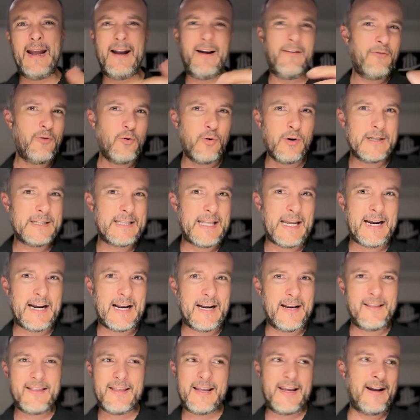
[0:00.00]
And of course, that
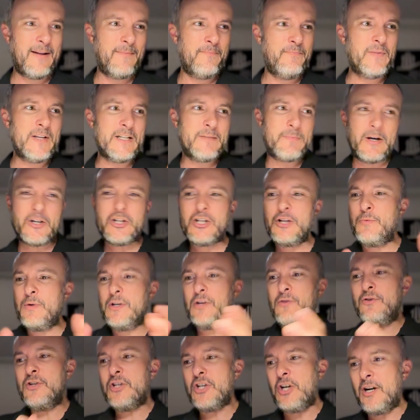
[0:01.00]
kind of thing, especially
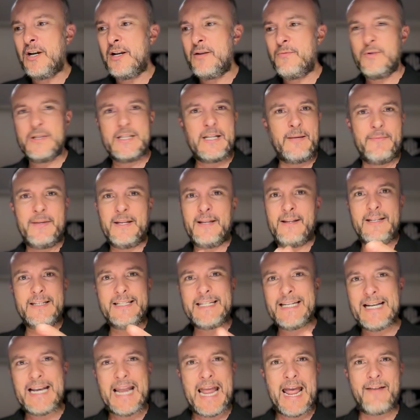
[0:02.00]
when you started with something that
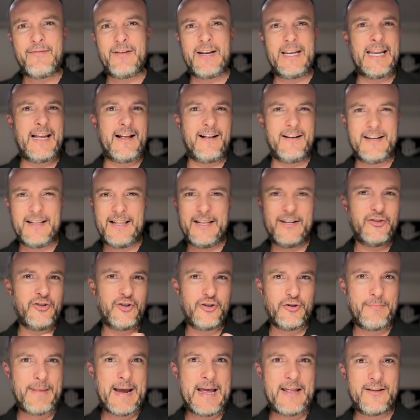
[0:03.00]
didn't have any
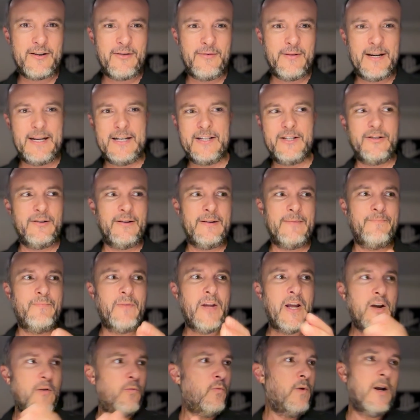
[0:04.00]
calculations or math going into it,
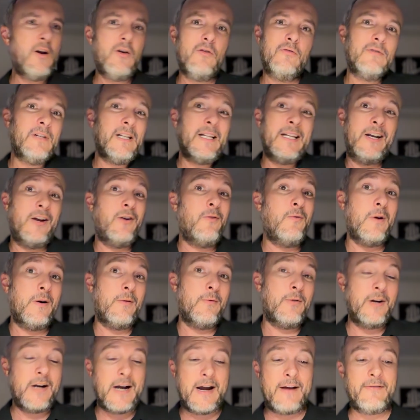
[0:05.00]
we don't really know where
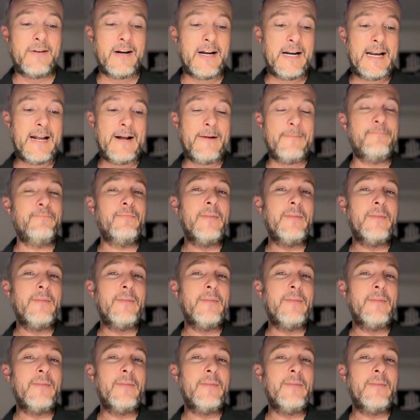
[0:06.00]
we're at right now.